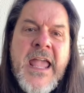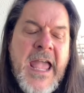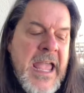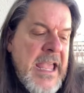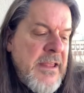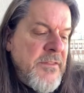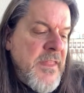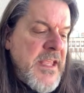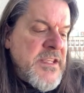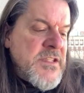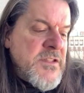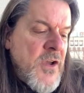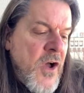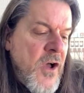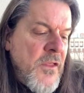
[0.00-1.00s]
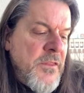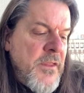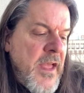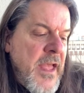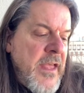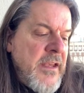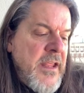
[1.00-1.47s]
and they saw,
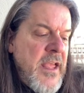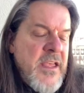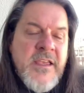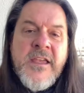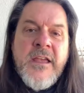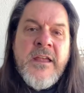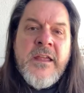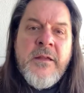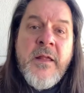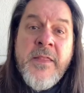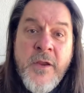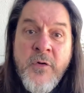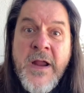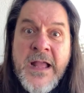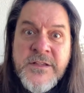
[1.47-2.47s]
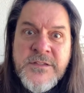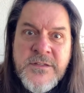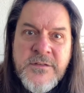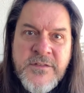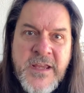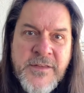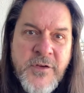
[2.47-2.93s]
they were
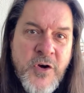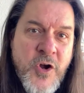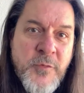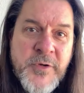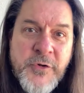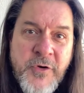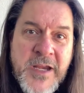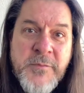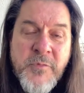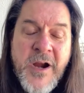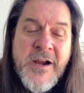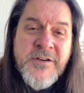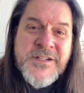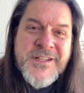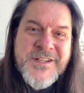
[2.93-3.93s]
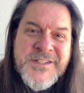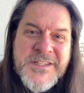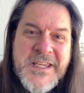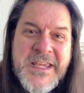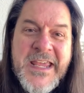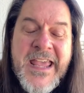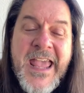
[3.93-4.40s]
outside their home in Greenbrier,
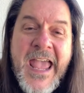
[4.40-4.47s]
Tennessee,